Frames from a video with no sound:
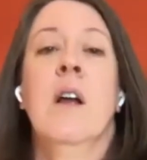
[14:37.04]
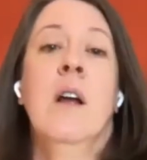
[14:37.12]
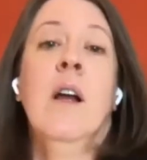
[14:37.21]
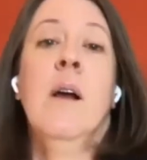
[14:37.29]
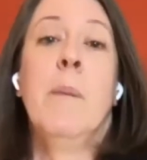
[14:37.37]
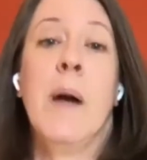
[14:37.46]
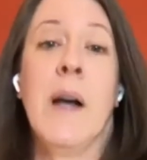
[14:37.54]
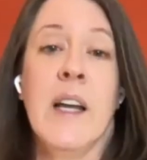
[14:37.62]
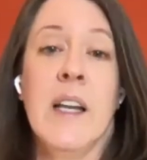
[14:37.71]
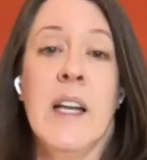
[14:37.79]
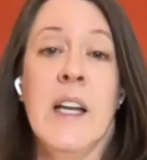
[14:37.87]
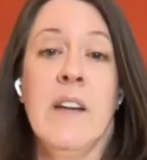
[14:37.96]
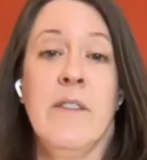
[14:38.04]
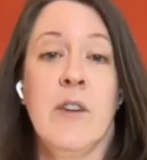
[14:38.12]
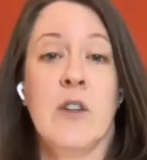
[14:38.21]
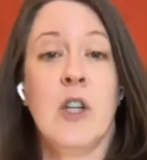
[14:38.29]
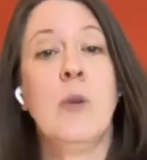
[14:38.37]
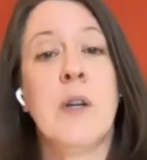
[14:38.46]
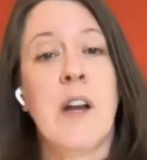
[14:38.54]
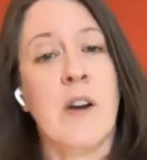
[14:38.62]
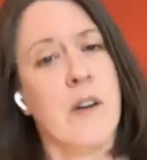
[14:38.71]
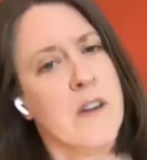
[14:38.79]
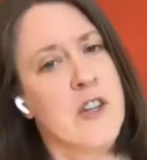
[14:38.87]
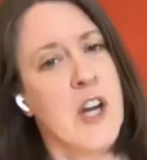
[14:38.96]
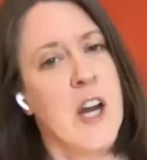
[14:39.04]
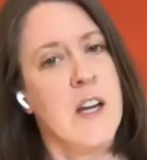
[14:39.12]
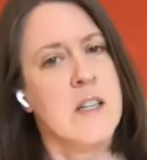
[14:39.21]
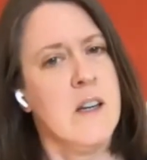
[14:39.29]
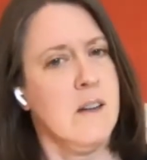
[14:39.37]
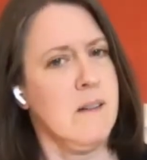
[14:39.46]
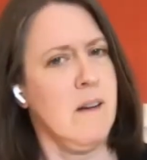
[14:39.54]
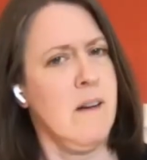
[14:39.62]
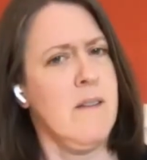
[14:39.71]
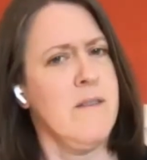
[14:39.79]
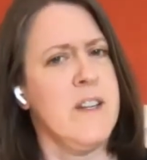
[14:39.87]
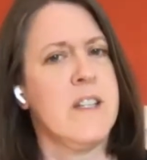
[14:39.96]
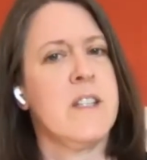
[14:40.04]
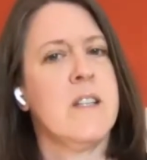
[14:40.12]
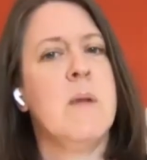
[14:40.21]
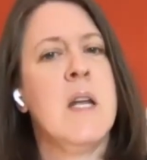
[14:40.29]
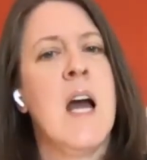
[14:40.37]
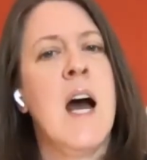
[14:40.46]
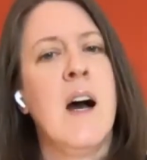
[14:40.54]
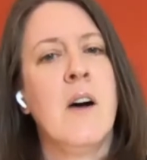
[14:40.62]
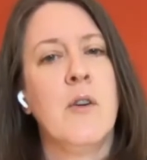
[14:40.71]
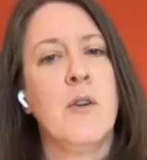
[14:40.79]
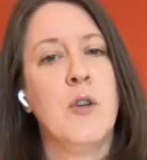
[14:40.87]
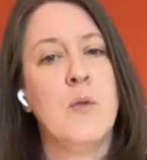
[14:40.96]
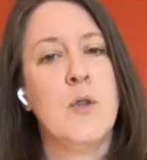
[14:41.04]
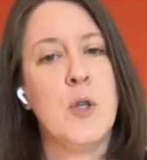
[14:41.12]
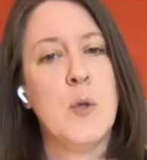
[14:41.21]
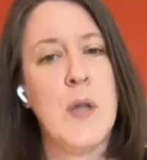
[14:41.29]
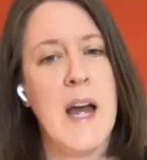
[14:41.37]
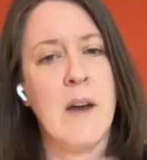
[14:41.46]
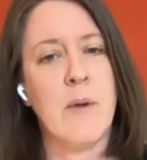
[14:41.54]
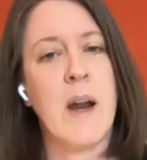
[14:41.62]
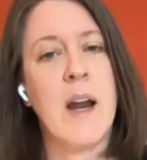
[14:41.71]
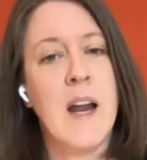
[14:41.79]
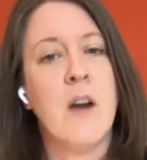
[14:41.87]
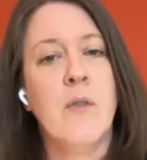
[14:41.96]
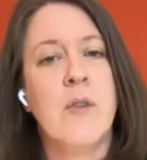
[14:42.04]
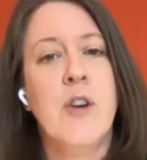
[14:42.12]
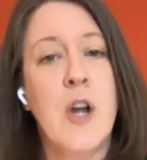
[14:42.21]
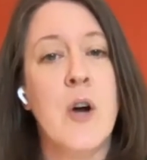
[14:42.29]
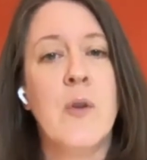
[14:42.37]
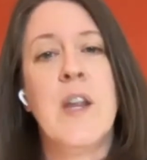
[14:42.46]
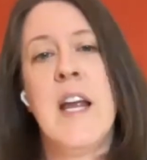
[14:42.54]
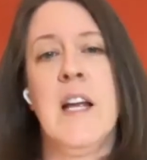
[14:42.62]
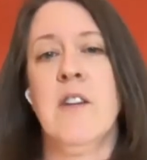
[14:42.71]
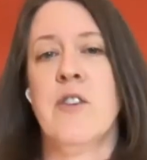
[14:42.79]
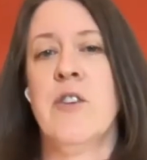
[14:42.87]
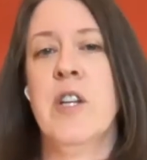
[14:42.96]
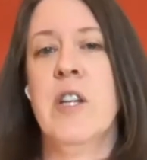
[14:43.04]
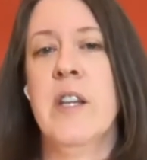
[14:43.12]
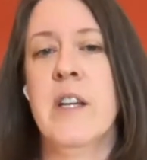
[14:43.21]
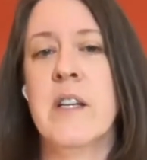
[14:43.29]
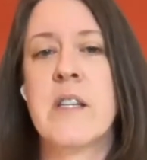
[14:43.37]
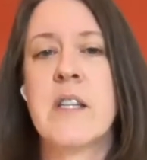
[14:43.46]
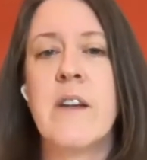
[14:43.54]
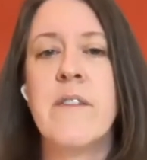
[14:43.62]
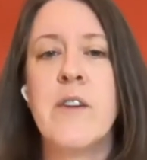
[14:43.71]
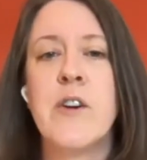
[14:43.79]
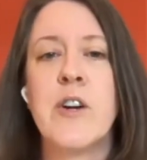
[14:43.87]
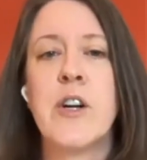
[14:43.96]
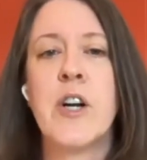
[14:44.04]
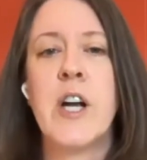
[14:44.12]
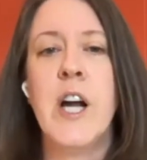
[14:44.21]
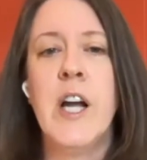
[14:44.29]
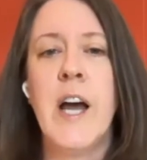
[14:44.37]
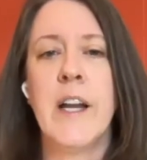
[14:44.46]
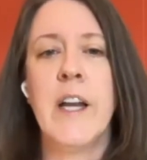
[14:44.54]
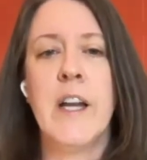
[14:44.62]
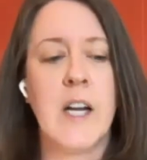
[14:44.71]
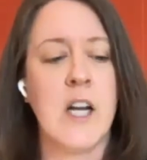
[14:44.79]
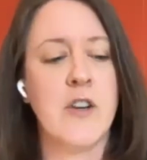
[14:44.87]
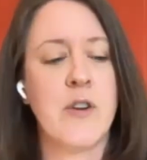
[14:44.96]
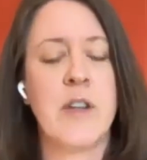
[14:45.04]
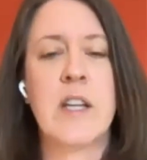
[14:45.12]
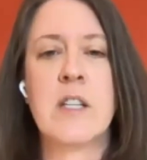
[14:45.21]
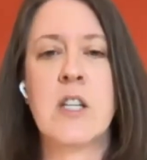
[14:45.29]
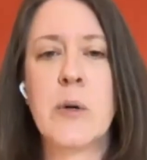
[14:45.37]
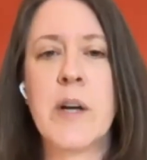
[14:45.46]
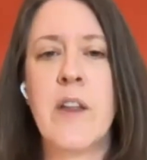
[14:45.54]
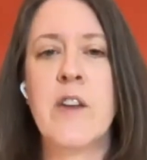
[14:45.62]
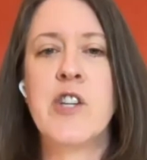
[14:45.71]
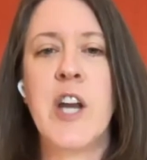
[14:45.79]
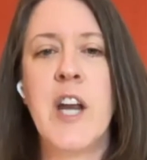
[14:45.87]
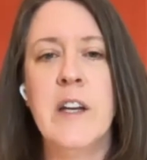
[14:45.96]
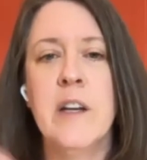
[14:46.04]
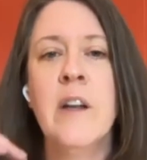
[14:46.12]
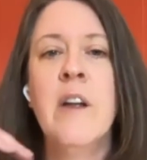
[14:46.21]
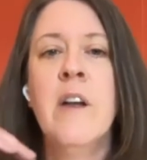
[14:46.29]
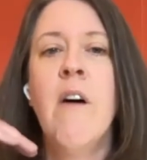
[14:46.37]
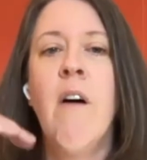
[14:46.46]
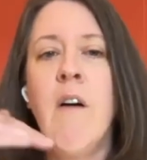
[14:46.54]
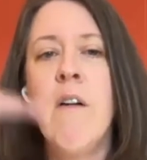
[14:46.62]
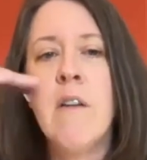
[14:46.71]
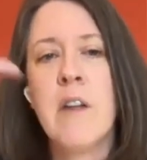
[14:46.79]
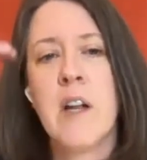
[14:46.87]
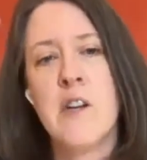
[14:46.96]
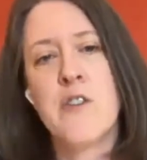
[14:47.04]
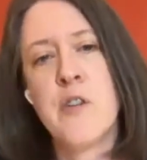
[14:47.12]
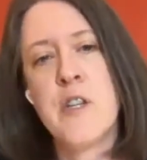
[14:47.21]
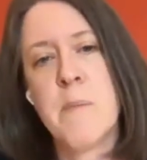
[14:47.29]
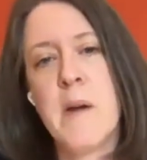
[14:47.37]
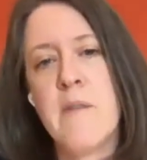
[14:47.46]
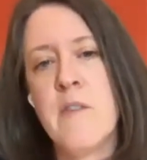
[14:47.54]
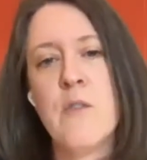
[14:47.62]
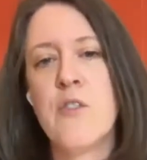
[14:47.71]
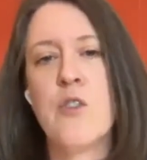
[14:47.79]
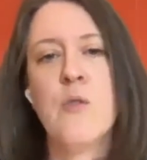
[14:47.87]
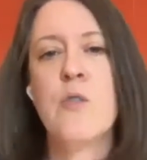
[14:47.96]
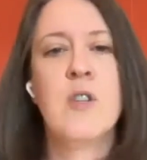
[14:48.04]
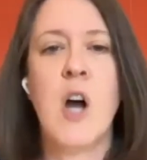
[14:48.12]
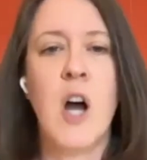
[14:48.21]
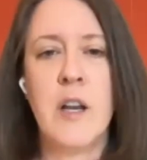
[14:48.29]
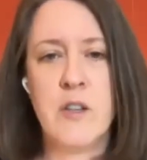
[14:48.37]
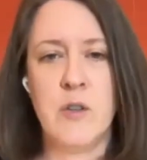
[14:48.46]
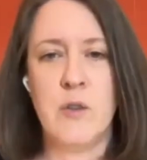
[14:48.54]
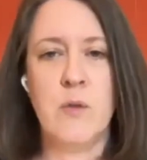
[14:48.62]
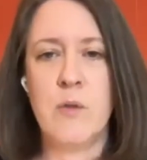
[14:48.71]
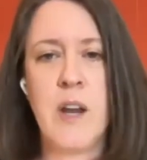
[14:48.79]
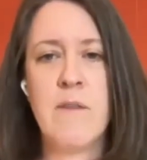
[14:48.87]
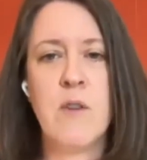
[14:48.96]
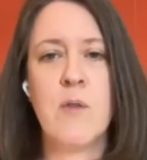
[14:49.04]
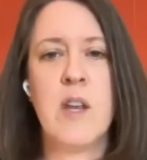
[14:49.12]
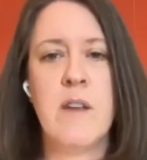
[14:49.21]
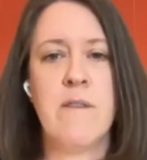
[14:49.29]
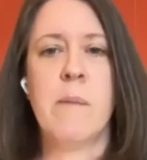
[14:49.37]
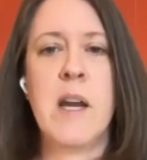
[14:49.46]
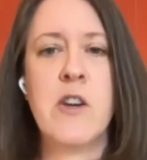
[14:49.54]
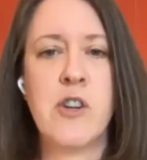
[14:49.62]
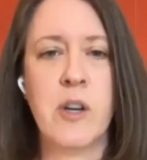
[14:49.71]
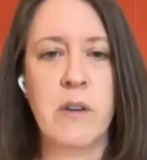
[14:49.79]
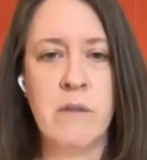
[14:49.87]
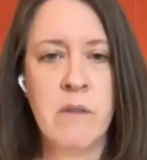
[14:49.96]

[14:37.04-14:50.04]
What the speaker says: But if you're lower down on the chain, it's not obvious to me how you do that, right? I don't know the answer to this. If you're in a country that's lower down the chain and all the countries above you choose not to give you the information,